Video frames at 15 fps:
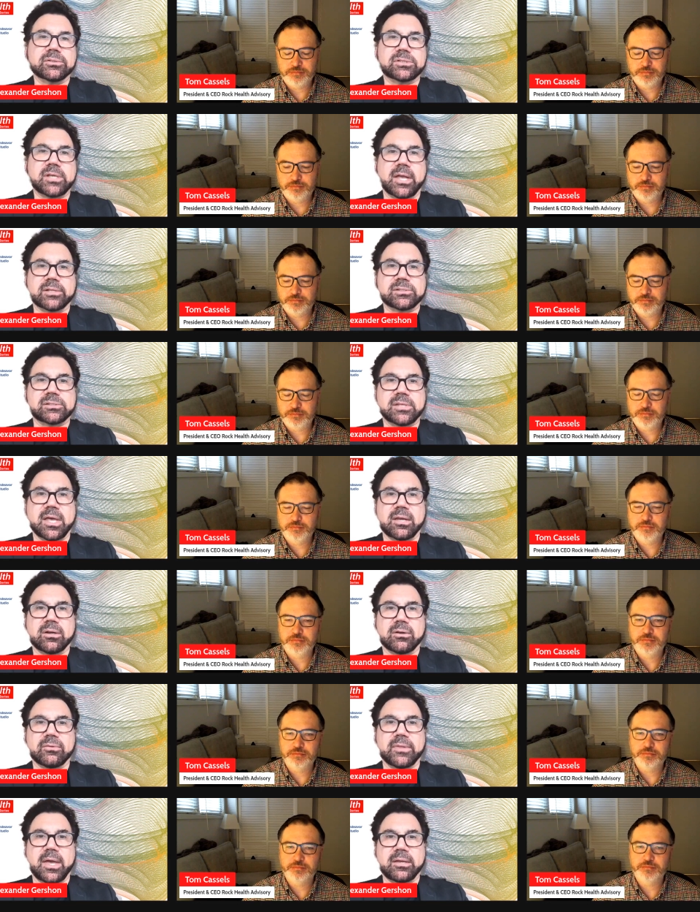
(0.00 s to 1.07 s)
Speaker 1: sets that
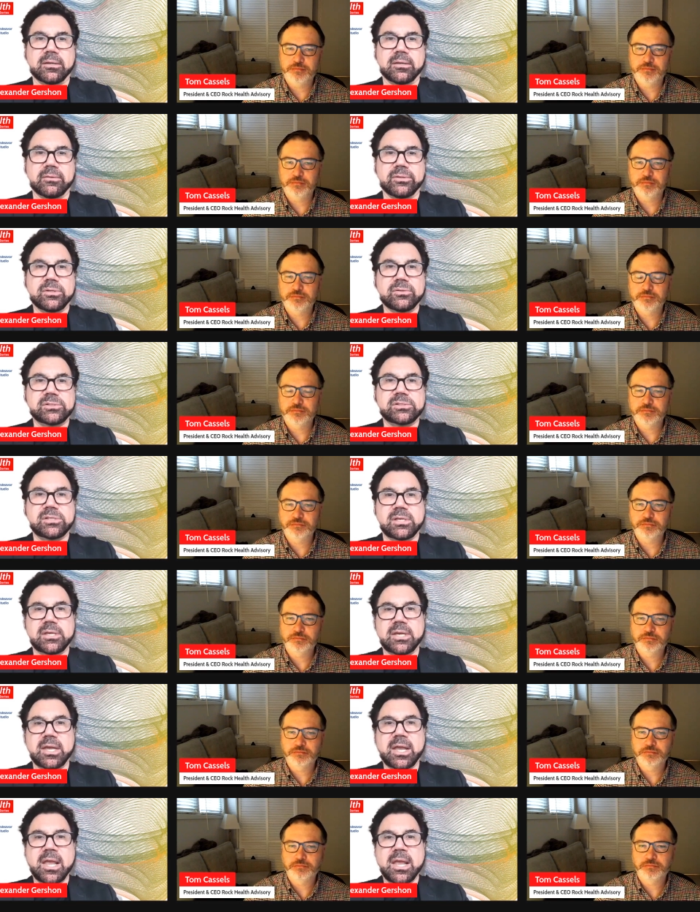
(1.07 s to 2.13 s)
that you
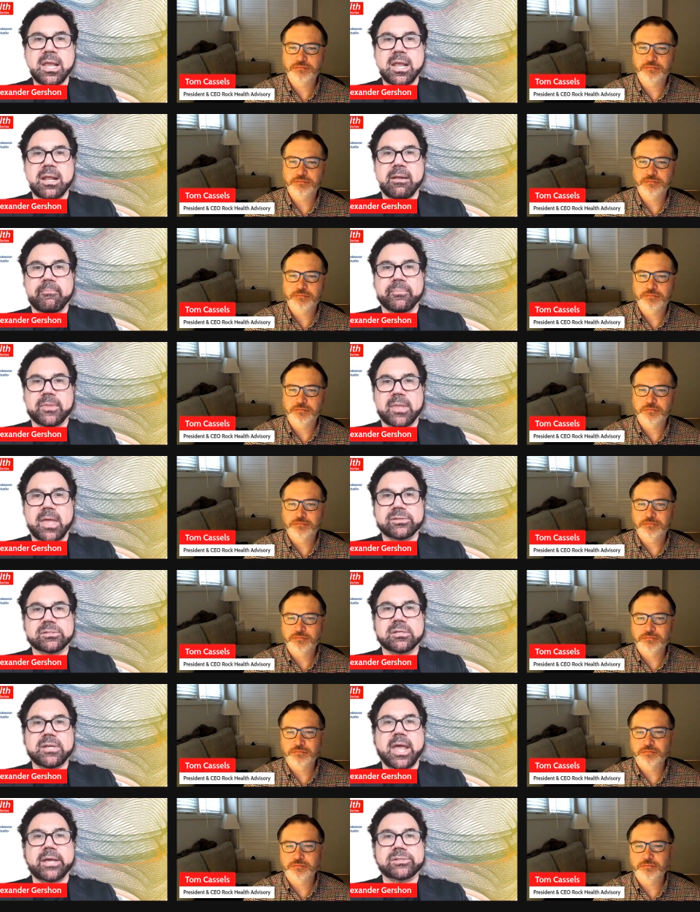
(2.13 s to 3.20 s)
see as
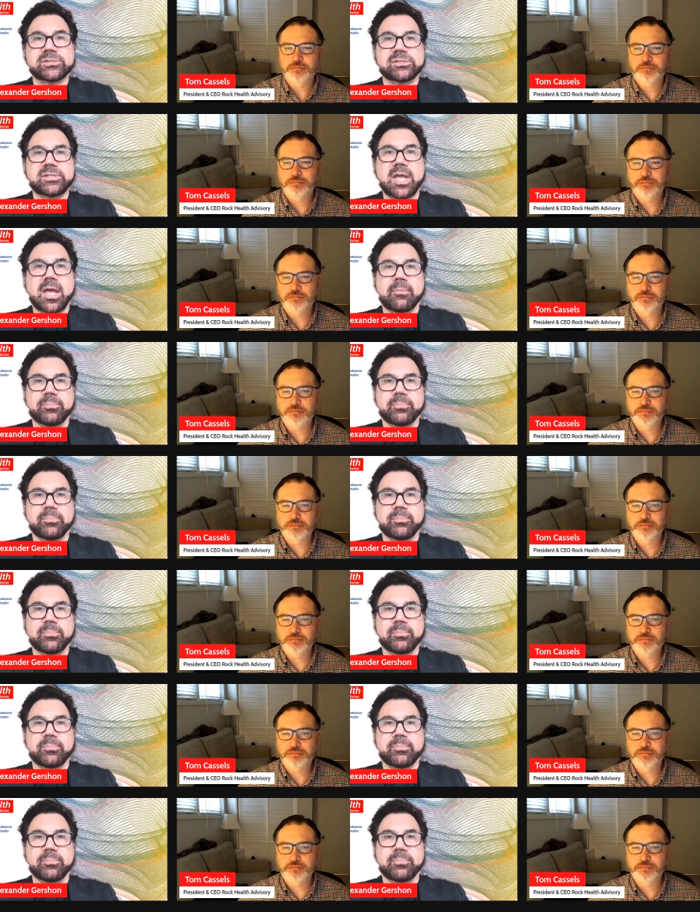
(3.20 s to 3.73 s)
the next step